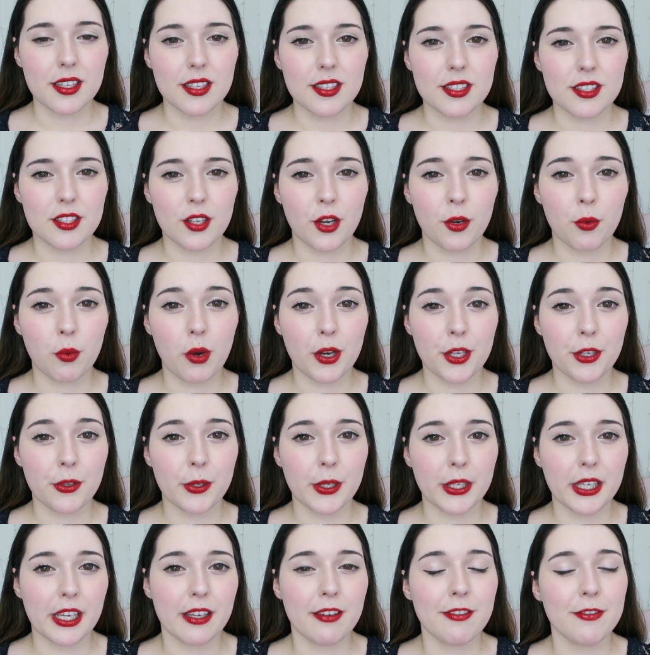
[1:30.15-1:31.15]
So what you're
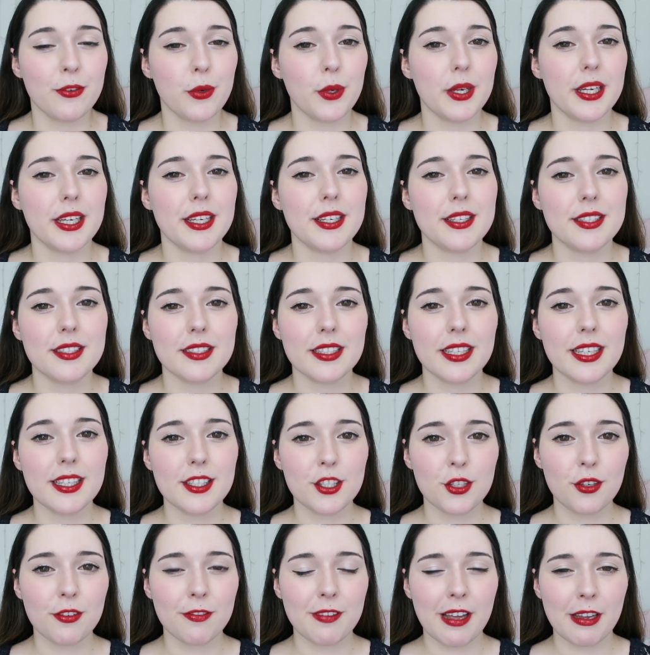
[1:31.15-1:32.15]
looking for
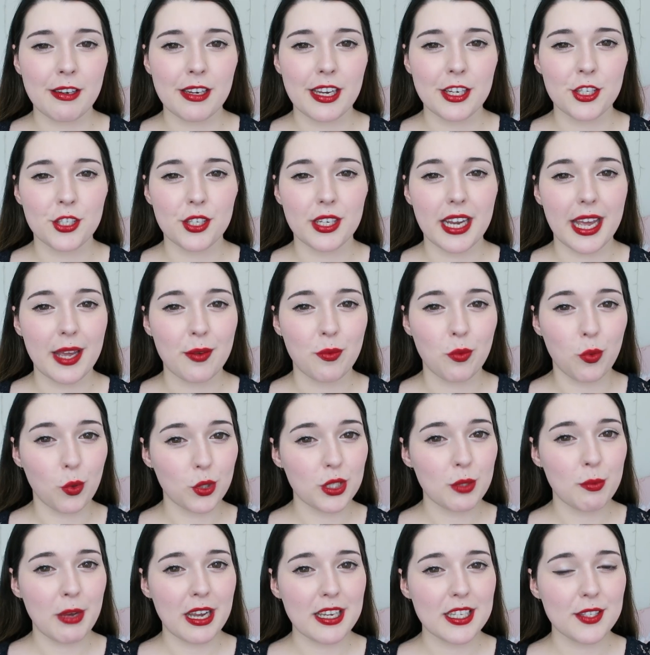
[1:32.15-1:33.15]
is your foundation a
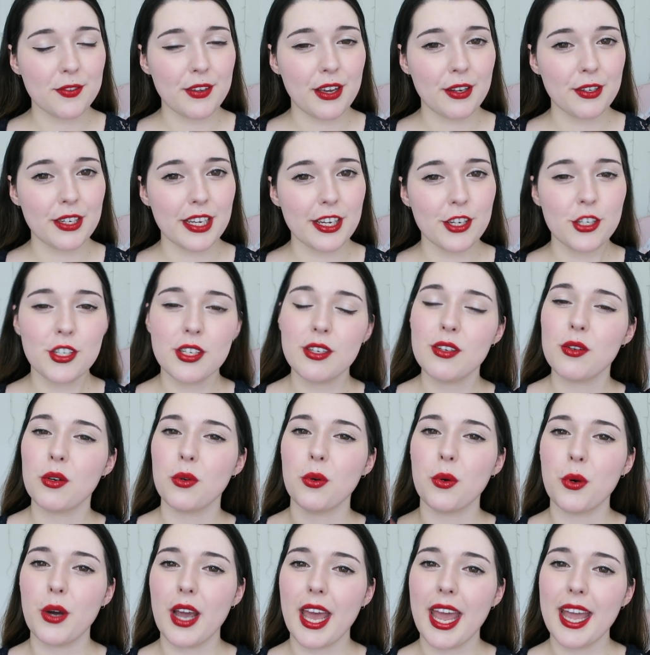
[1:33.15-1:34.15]
water-based foundation
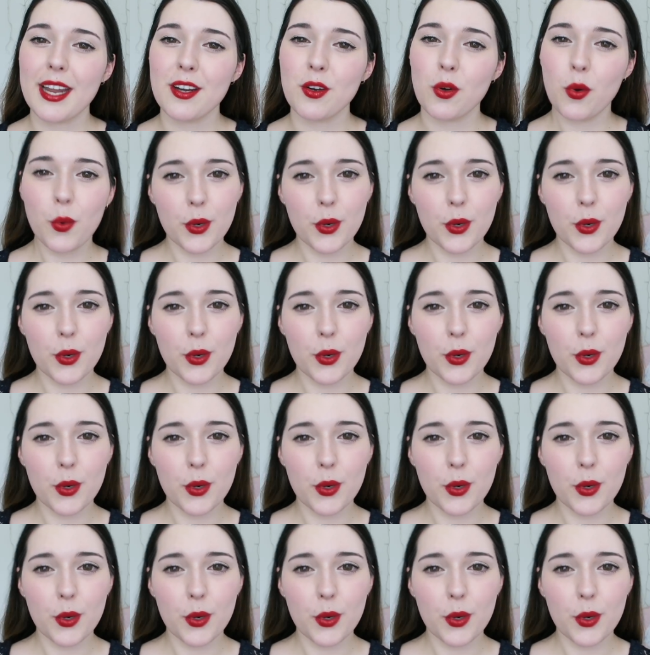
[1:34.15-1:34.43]
or an